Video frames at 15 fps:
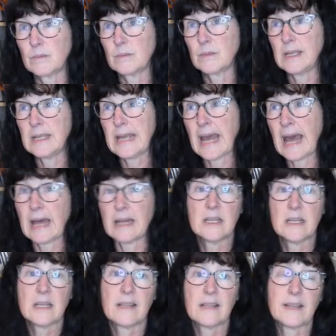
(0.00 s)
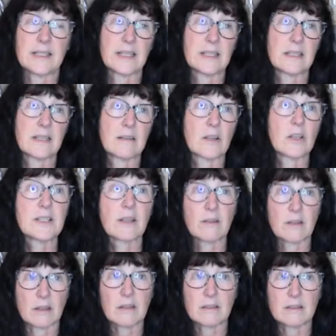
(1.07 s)
yeah, they didn't, because
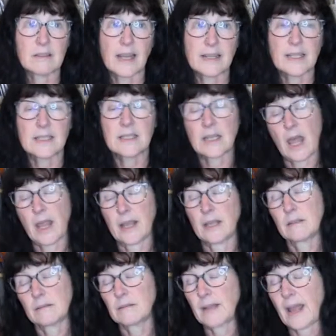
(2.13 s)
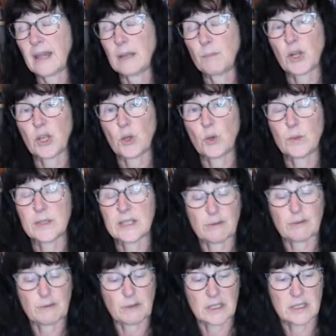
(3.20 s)
they didn't like anybody who was
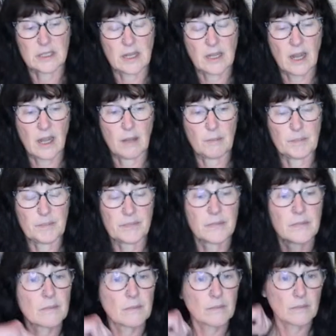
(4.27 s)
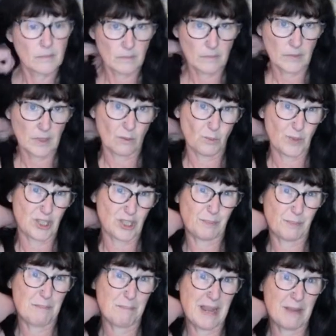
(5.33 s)
different, which has
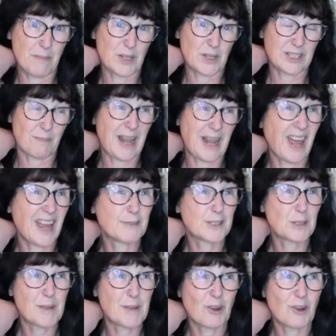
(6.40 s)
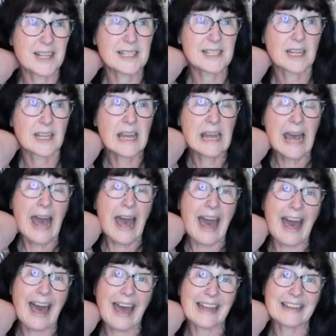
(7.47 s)
been me most of my life, to be honest.
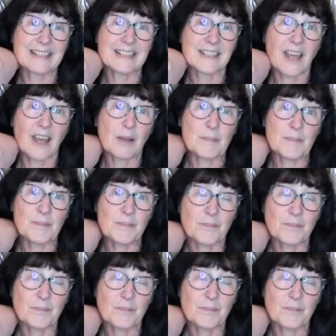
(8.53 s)
And